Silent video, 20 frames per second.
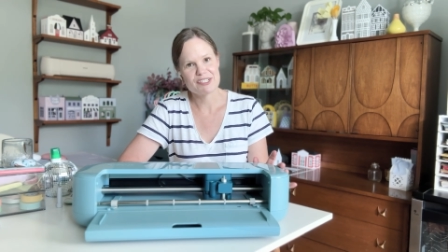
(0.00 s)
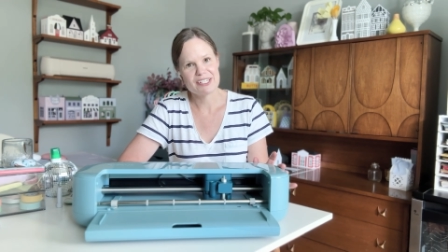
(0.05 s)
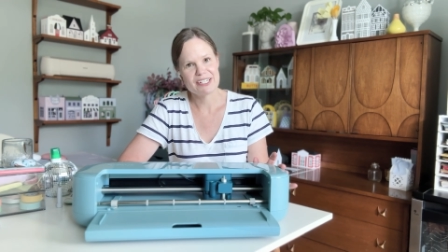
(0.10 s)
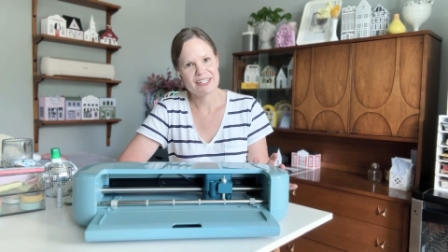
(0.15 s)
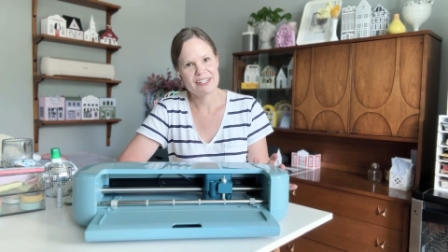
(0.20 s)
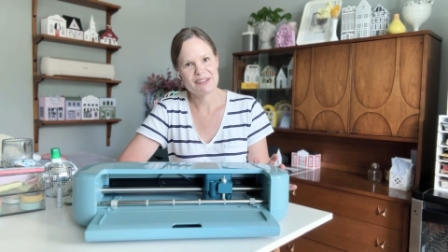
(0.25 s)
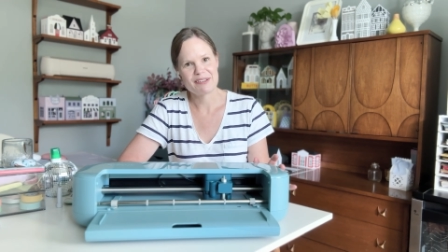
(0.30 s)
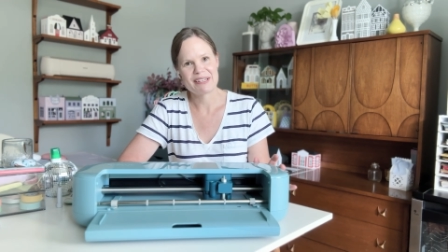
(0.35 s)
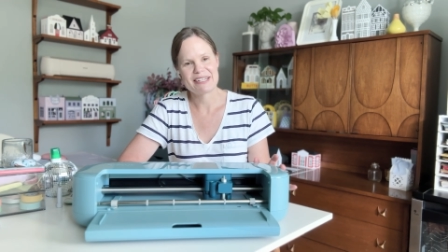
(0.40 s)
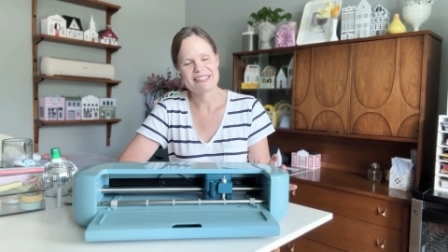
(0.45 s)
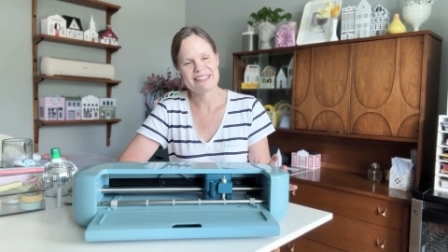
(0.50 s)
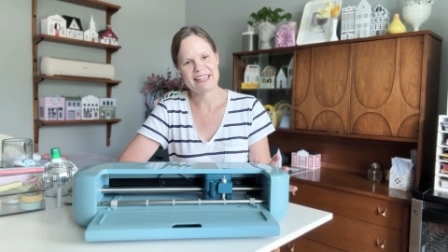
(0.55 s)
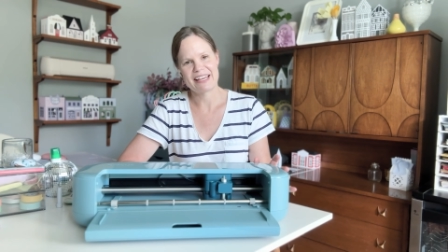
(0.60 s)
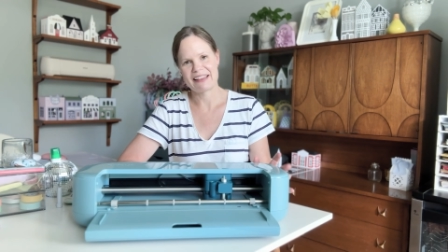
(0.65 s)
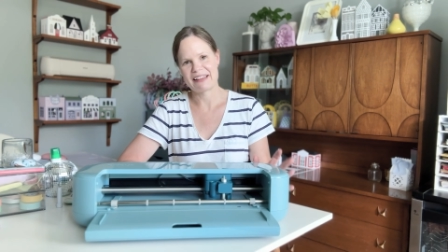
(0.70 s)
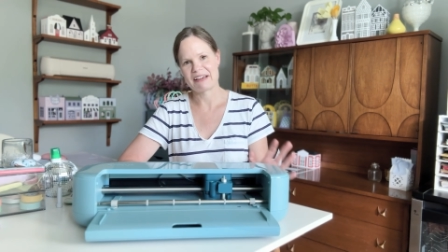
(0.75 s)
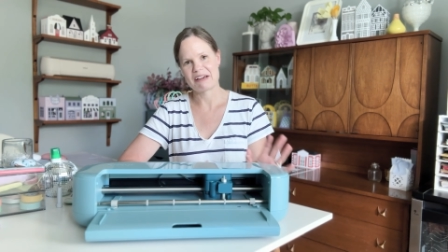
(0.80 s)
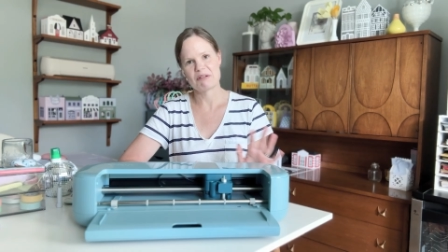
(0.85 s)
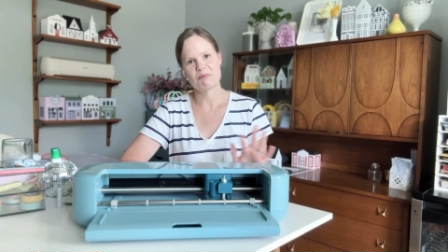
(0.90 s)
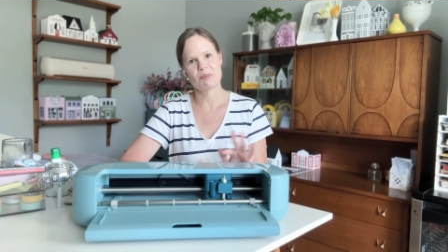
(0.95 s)
you know, they say
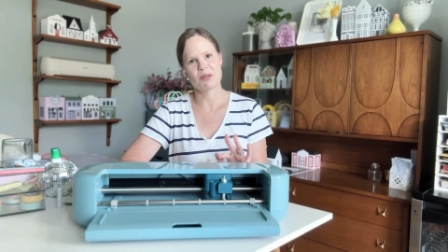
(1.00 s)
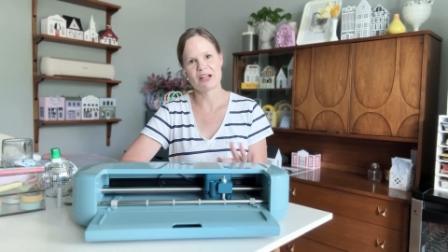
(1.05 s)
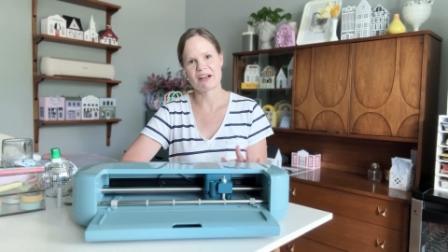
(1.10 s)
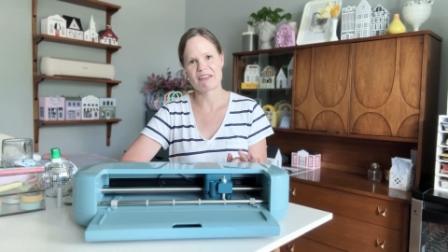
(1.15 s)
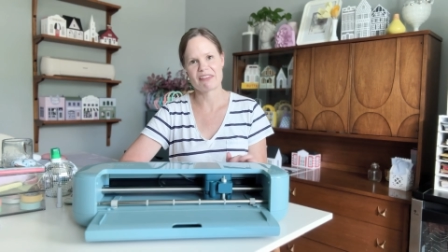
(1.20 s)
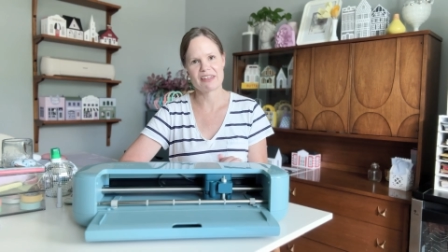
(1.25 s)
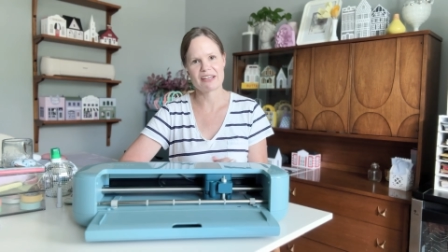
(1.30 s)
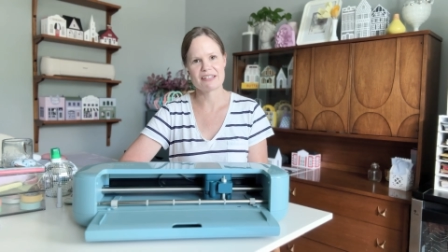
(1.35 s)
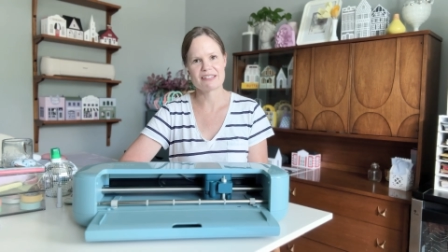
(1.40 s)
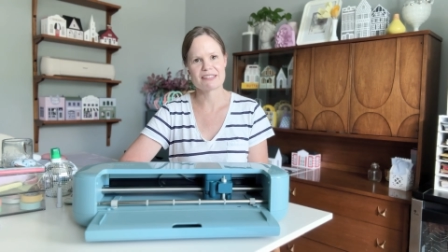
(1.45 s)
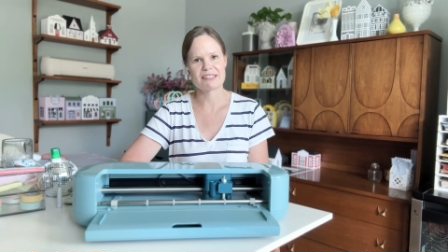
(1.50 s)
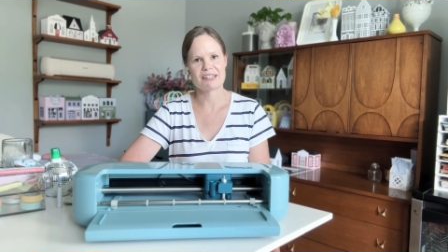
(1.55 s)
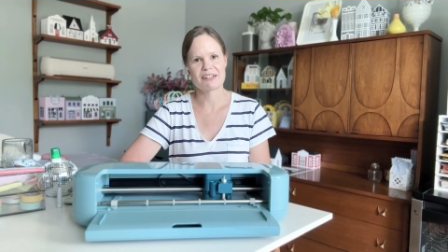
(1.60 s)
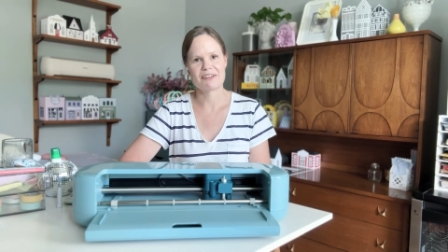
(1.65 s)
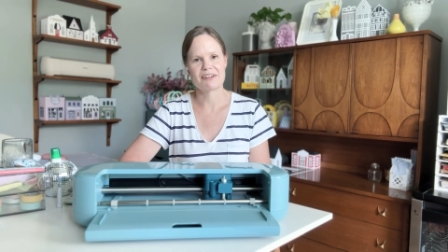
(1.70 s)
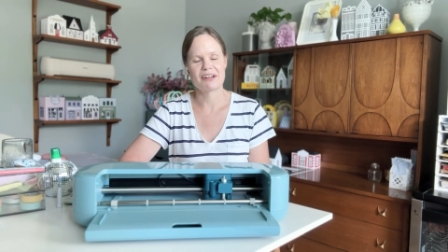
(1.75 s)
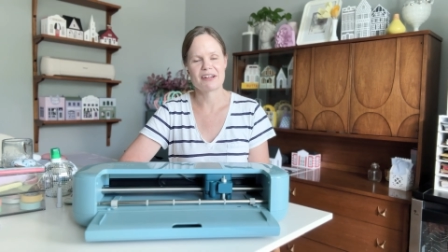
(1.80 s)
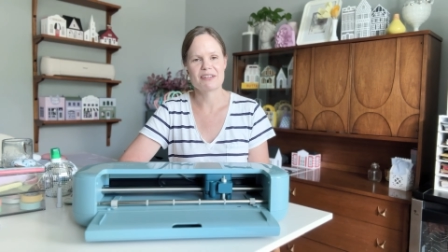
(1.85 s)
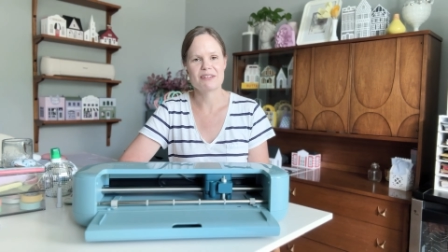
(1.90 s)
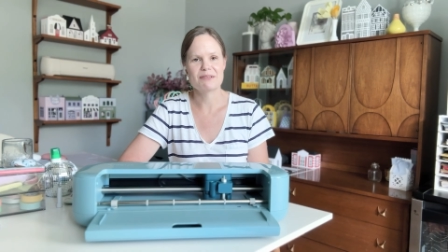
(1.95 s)
like unplug things that you're
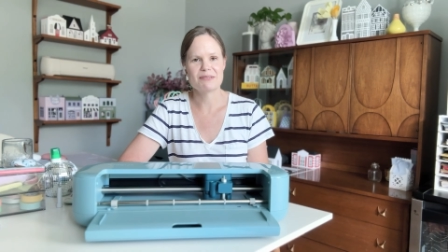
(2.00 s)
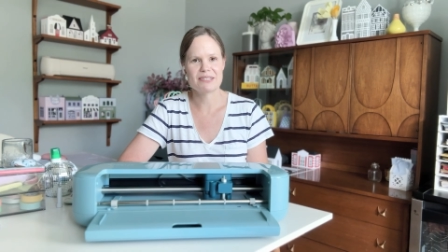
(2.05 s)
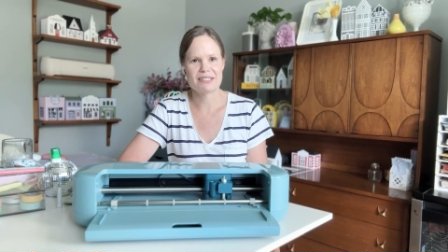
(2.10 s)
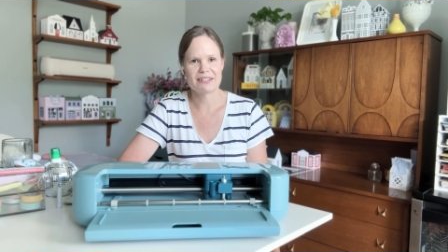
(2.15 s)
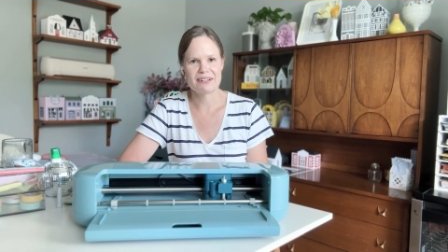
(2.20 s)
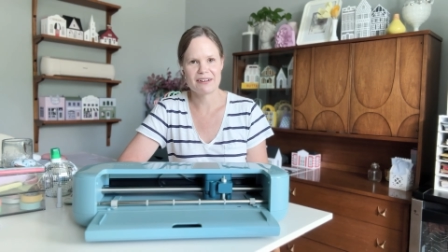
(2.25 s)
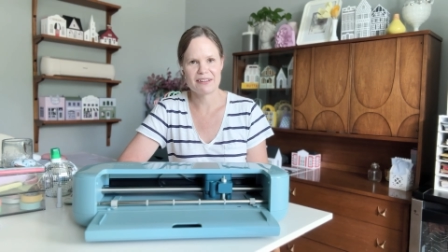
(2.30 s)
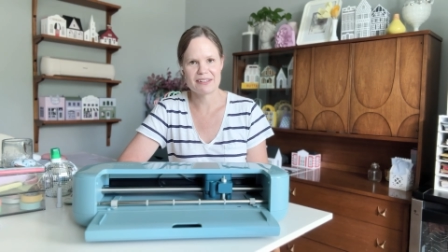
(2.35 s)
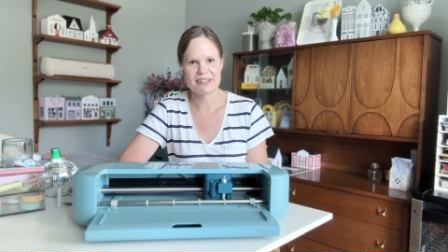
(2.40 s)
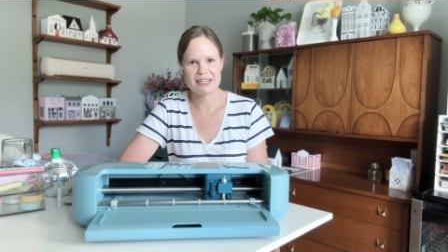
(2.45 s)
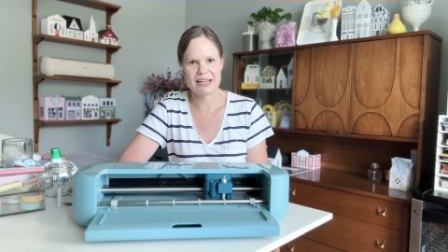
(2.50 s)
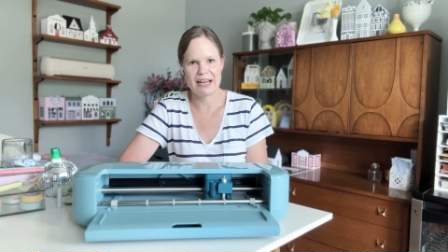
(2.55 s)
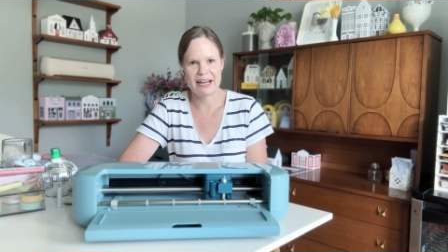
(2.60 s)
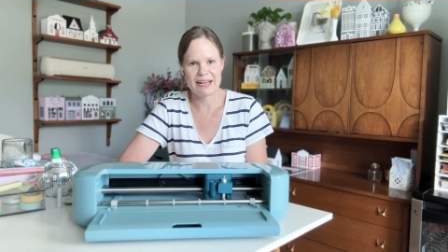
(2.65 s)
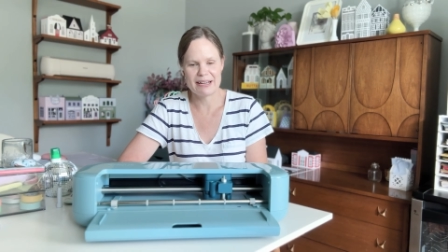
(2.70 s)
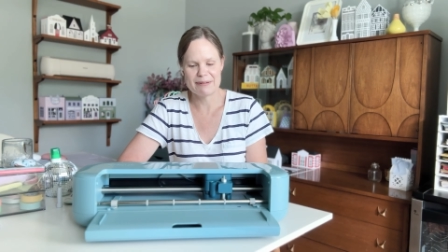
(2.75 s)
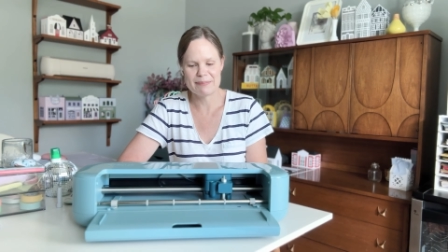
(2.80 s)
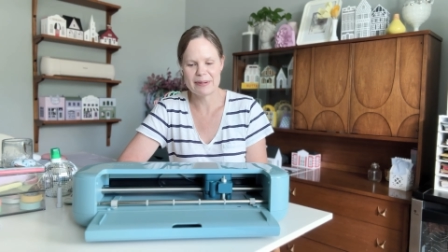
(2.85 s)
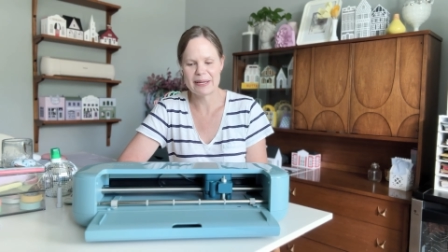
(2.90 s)
not using all the time.